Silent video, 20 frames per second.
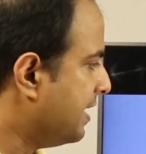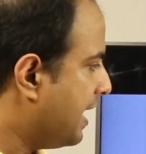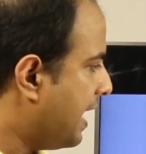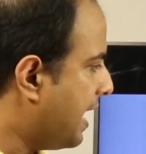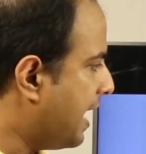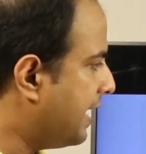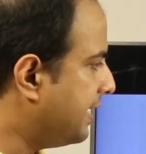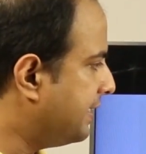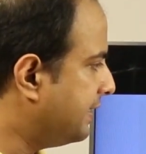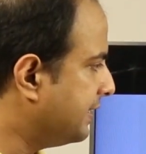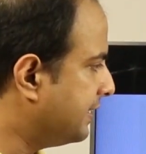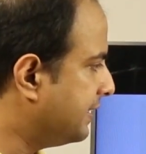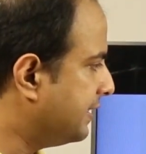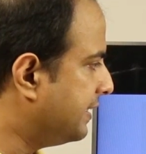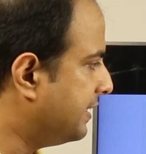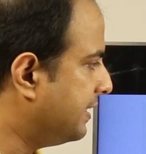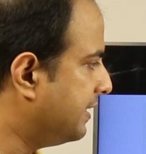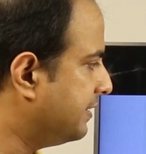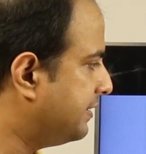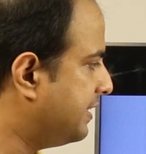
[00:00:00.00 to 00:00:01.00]
And
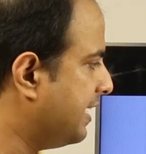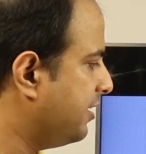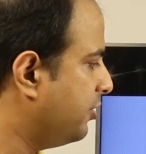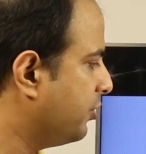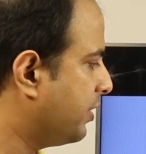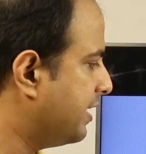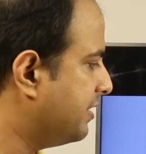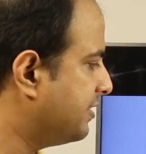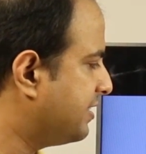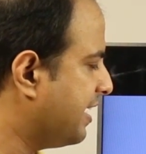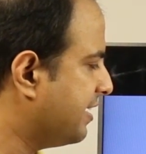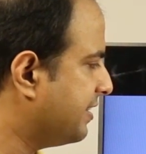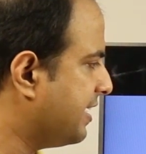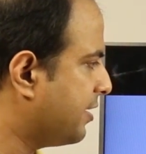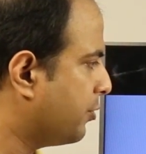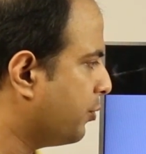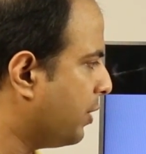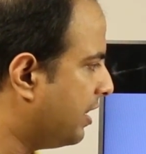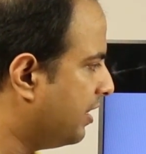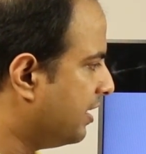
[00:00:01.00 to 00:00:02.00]
uh, uh, then you can say
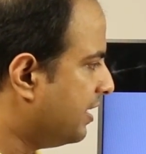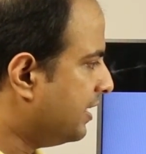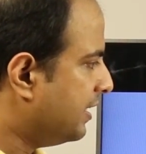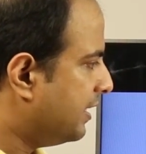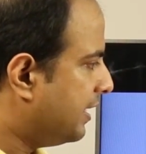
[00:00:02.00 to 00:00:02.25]
that, well,